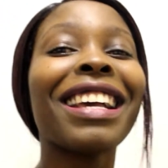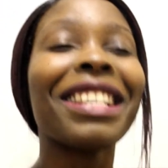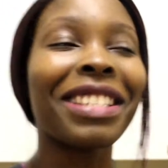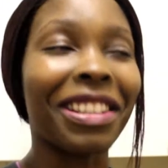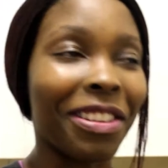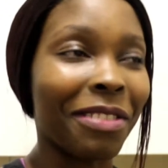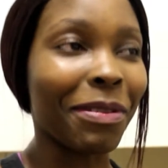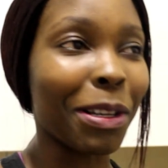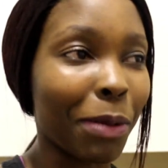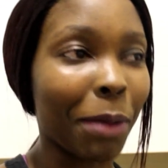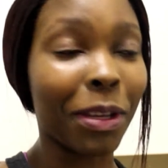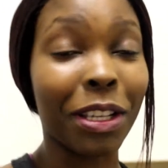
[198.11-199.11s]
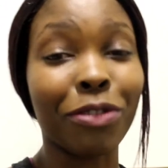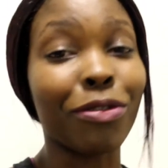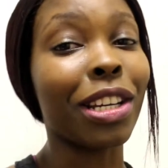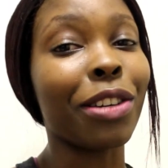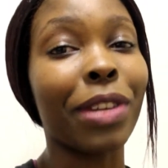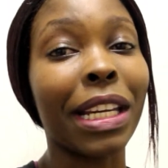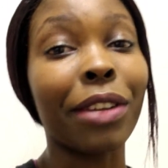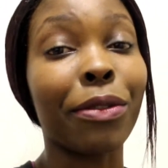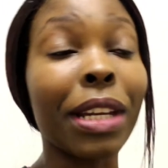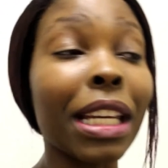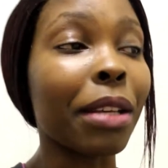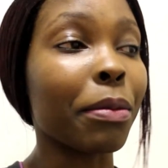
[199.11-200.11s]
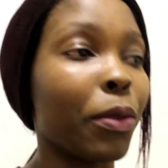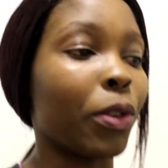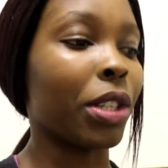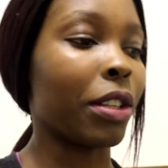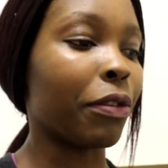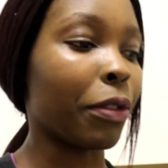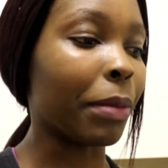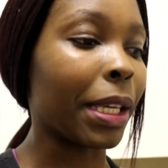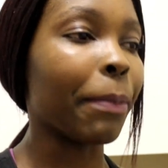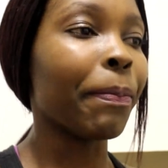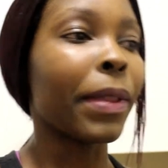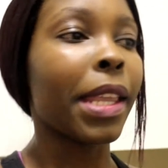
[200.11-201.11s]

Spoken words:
So meal prepping is really, really, really important for me.